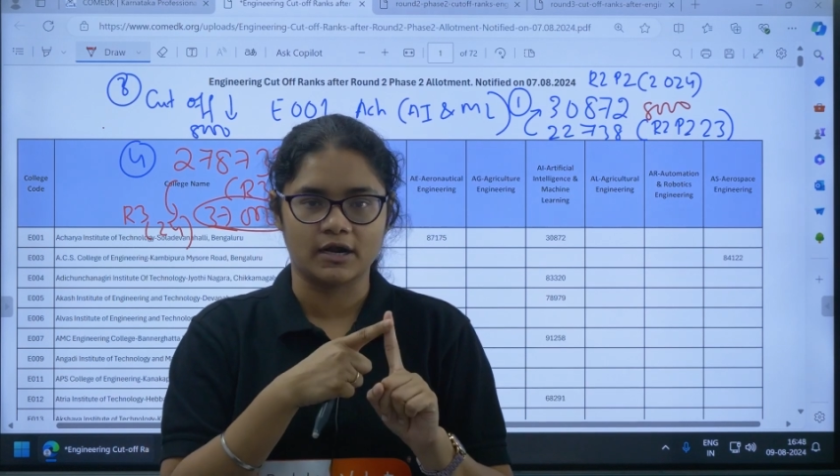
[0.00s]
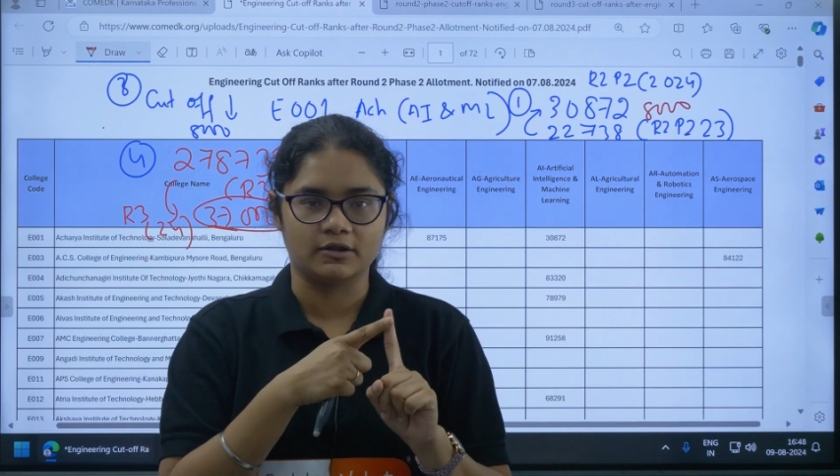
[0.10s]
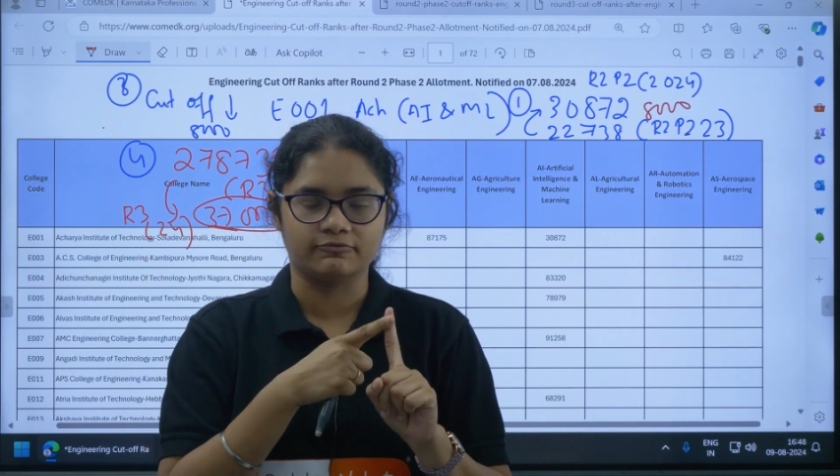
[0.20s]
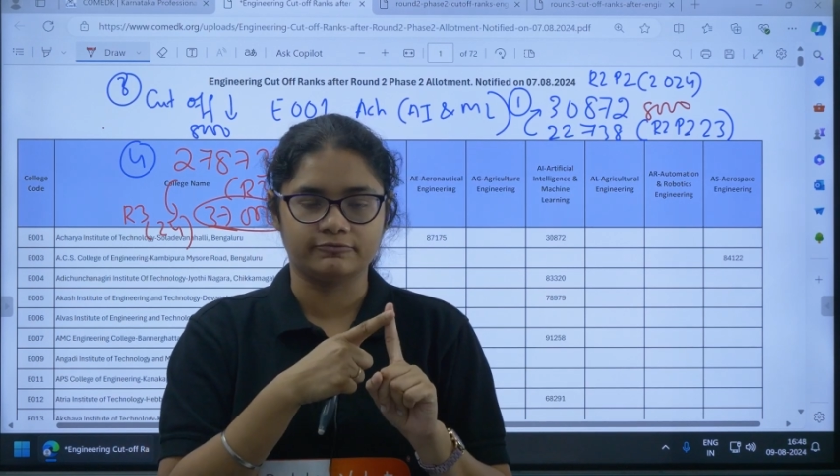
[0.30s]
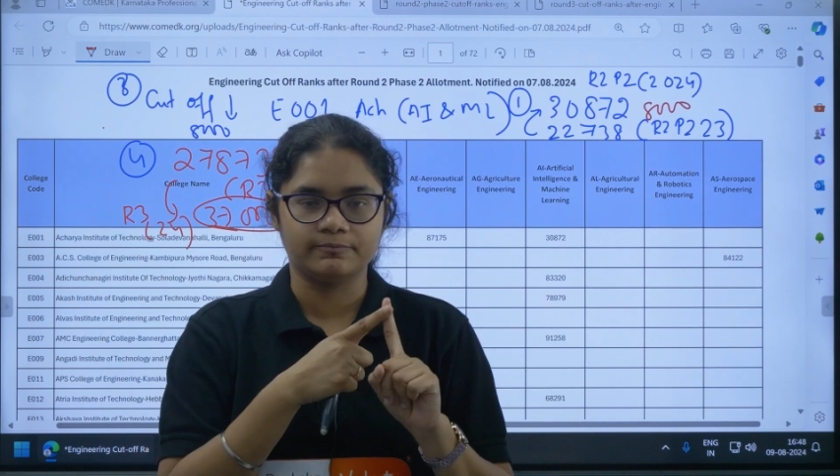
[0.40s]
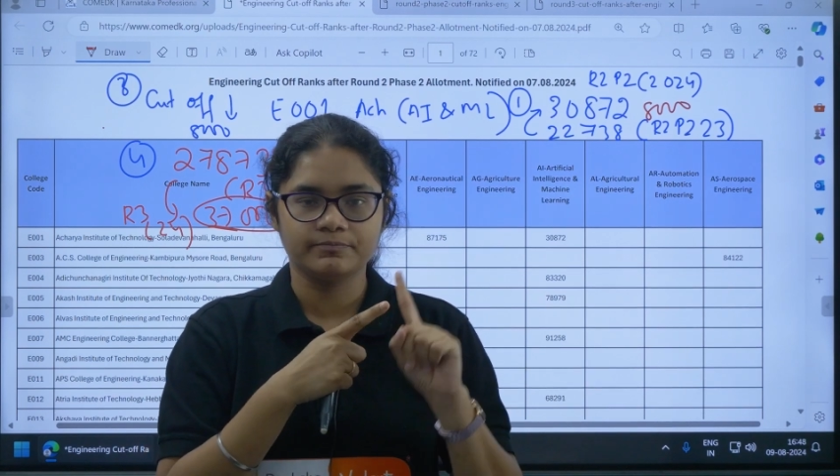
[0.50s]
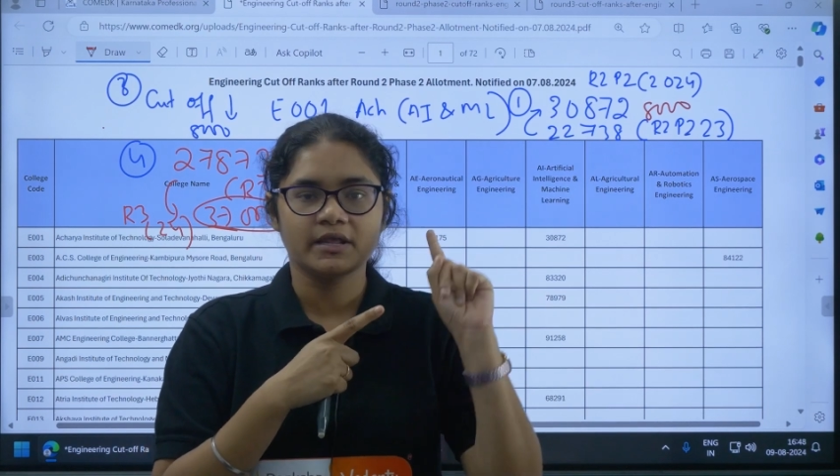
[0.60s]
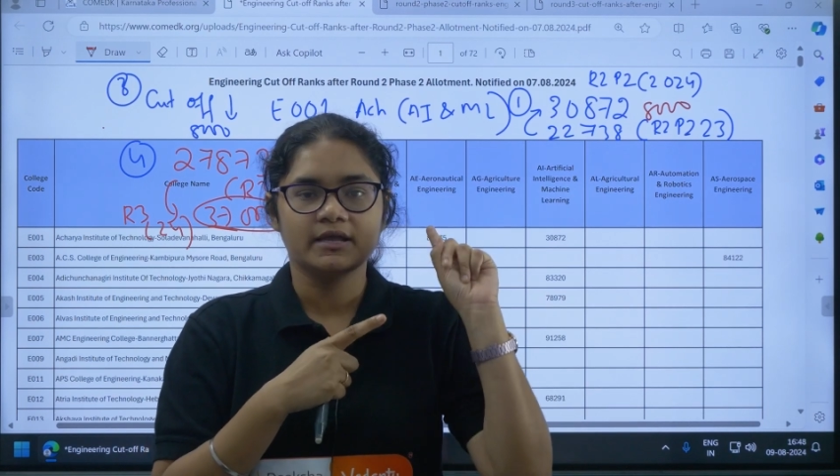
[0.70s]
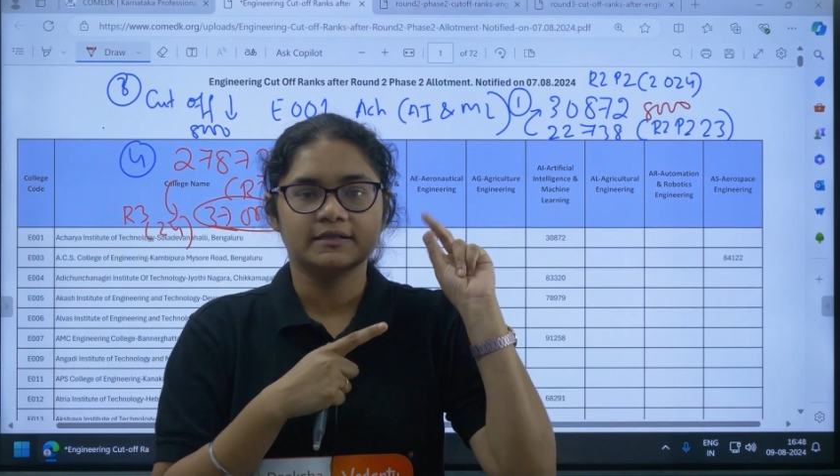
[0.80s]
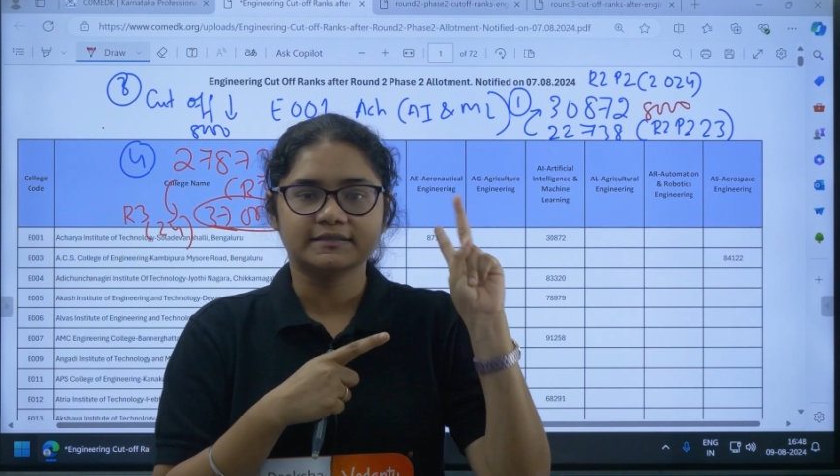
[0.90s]
cutoff
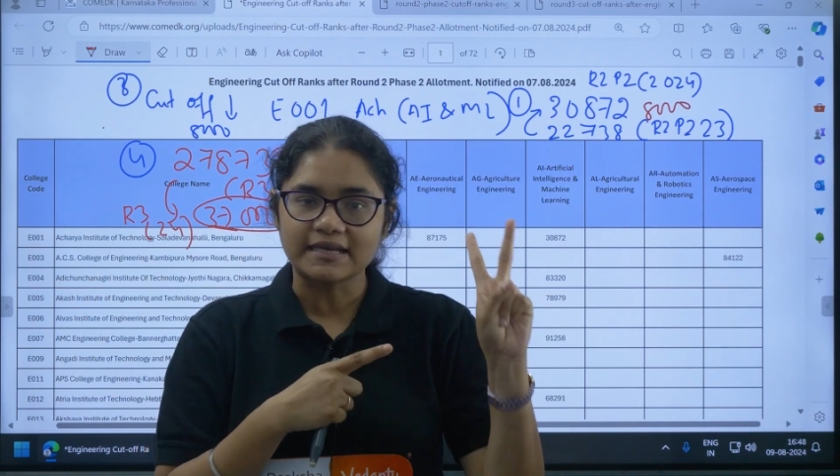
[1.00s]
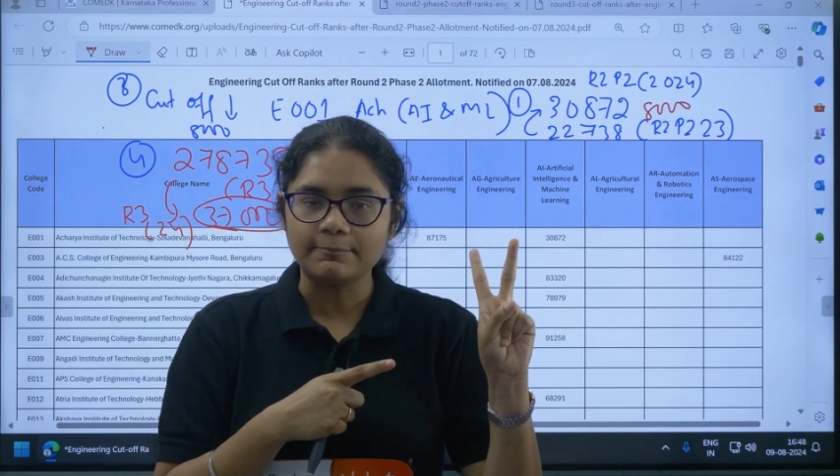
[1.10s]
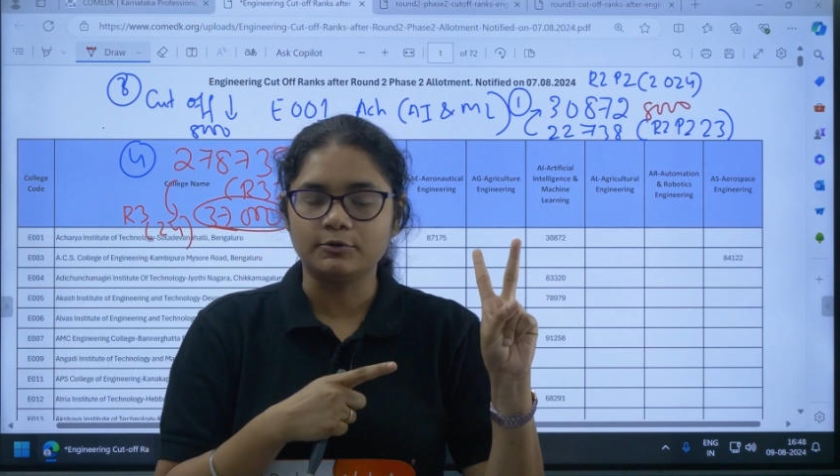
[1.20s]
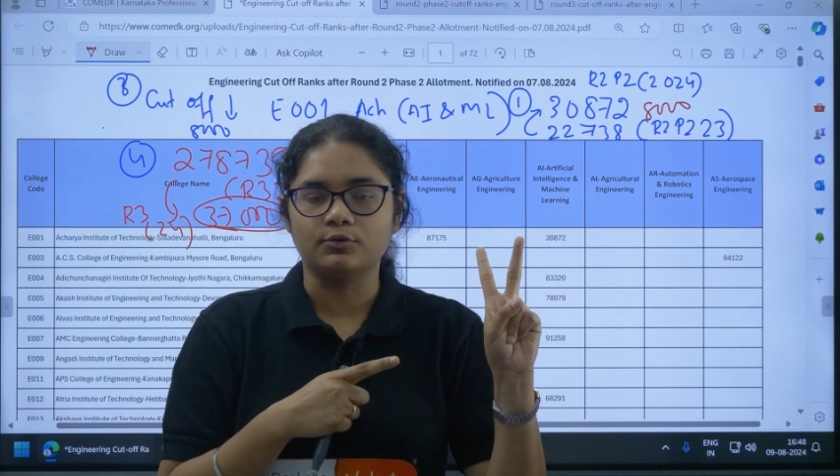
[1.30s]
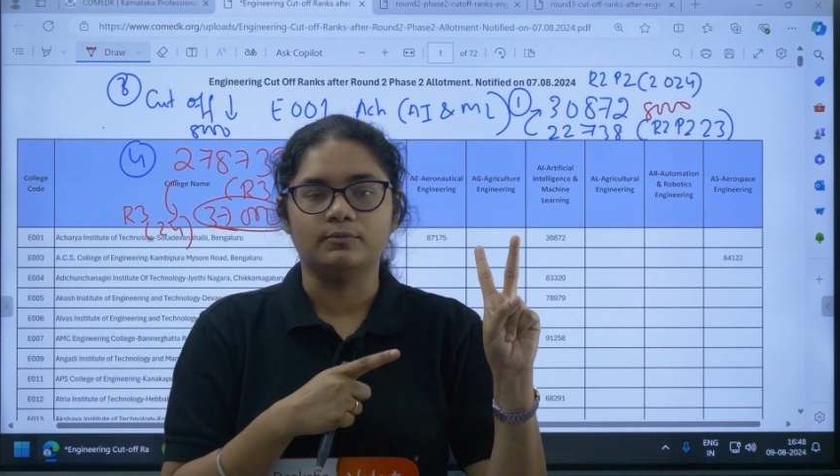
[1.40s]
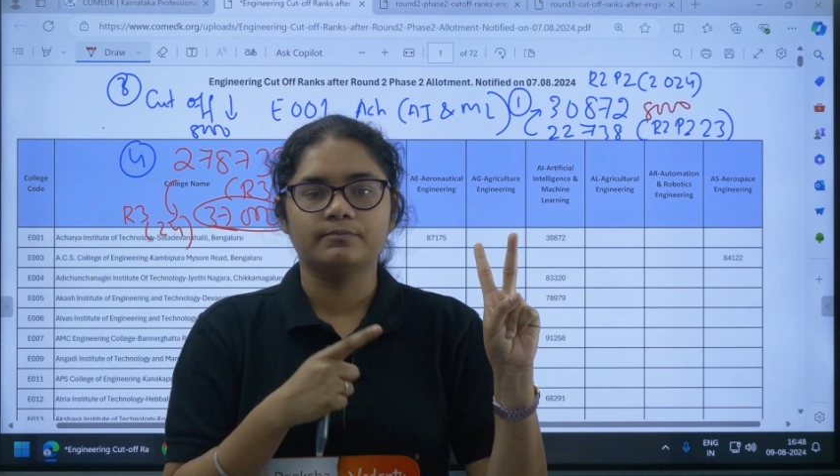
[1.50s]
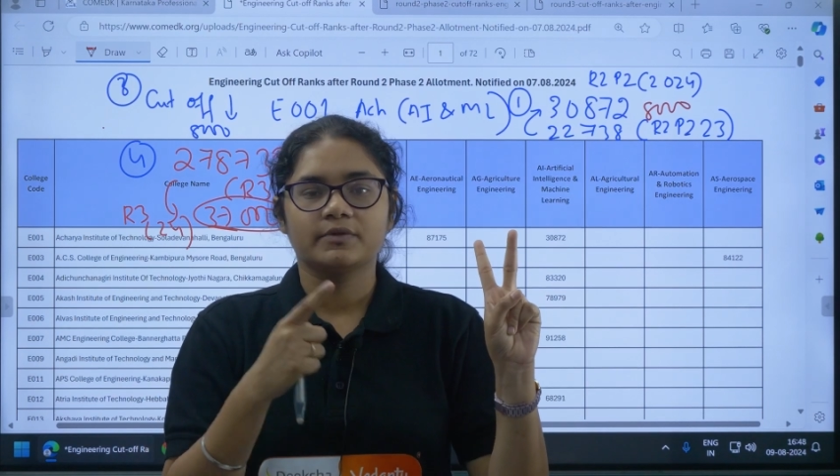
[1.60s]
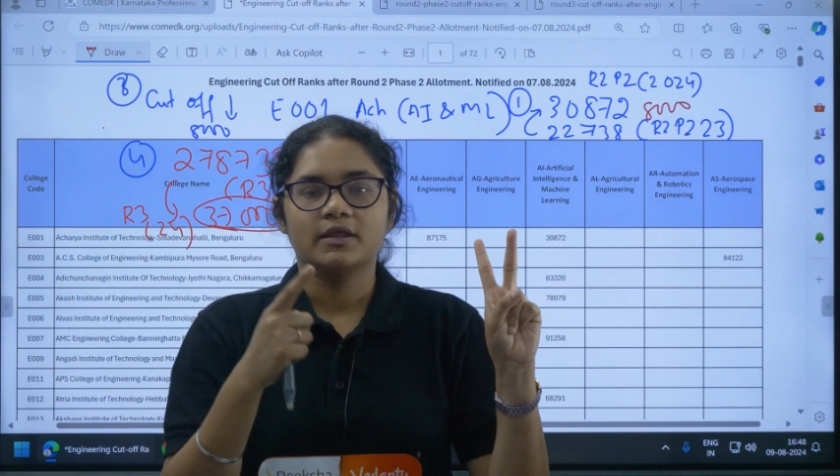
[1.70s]
step 2